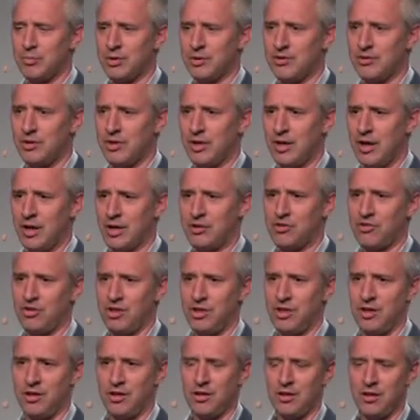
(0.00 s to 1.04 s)
But
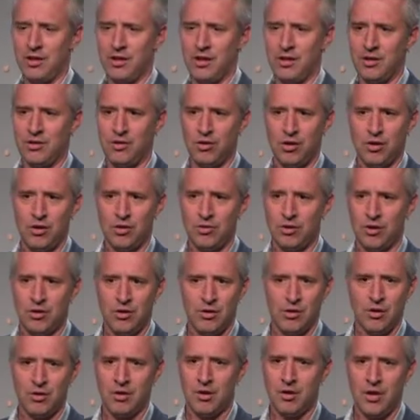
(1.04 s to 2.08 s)

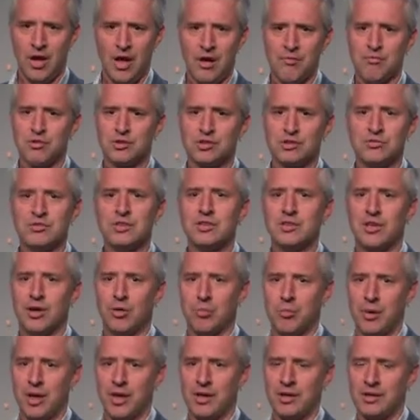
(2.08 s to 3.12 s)
an average retail
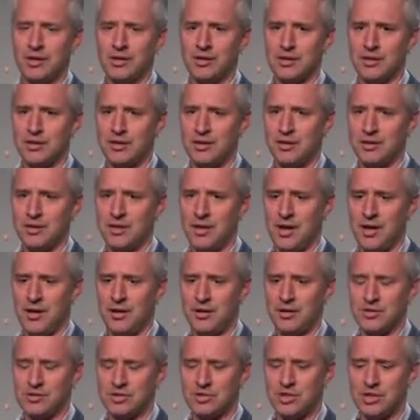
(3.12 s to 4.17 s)
bank in the
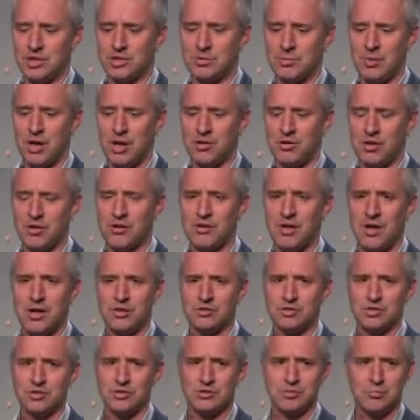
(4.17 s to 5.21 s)
Netherlands has about
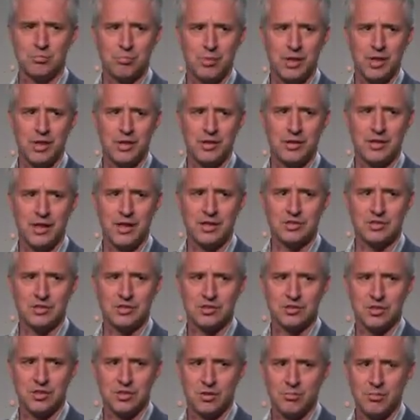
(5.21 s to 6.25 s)
1,000 billion
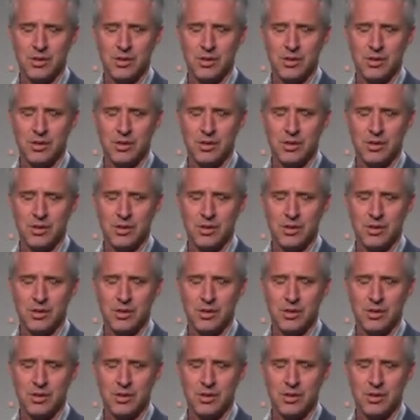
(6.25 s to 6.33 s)
assets under